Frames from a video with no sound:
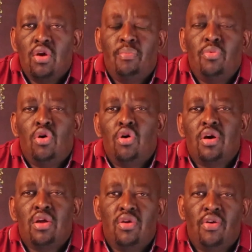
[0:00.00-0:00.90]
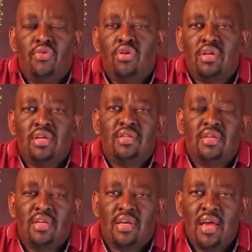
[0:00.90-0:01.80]
your blog in your 40s
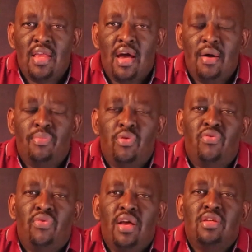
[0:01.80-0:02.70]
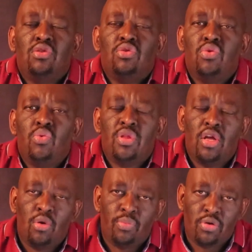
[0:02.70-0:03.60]
in Kenya provides you with
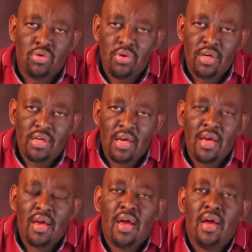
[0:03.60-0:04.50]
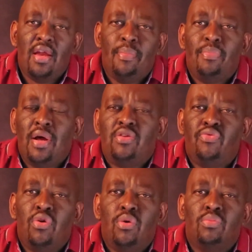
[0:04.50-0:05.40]
an opportunity and a
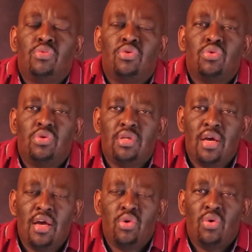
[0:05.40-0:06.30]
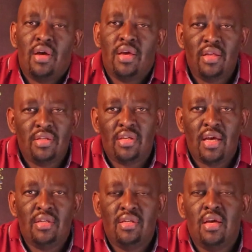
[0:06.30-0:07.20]
platform to share your
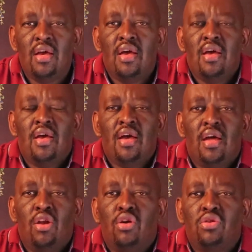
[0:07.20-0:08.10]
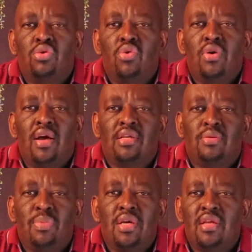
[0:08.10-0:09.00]
insights and also
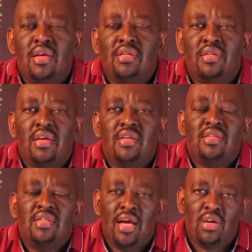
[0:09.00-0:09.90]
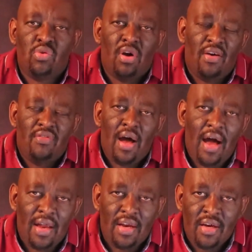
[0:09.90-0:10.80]
experiences that you have
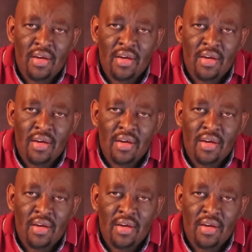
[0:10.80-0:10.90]
had.